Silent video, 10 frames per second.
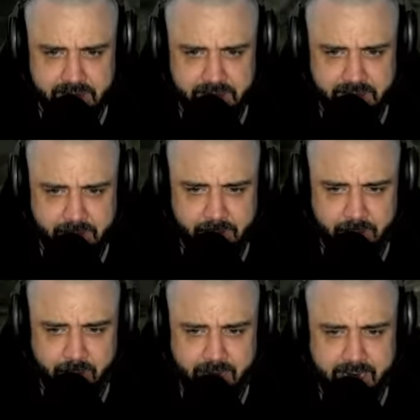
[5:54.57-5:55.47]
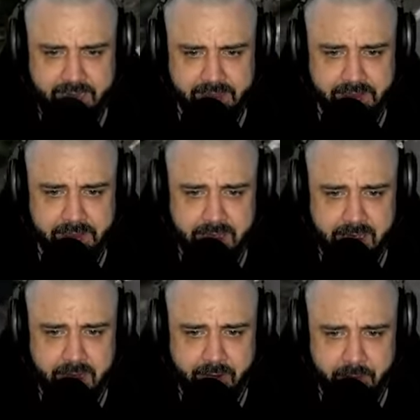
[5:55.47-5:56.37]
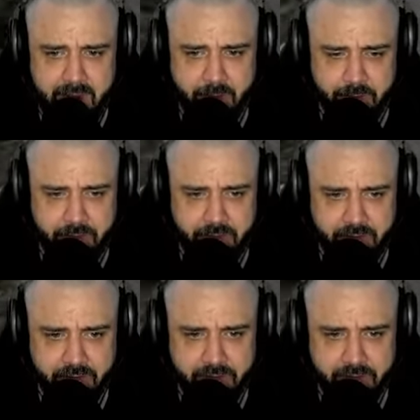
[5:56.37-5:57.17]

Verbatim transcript: There are a lot of mountains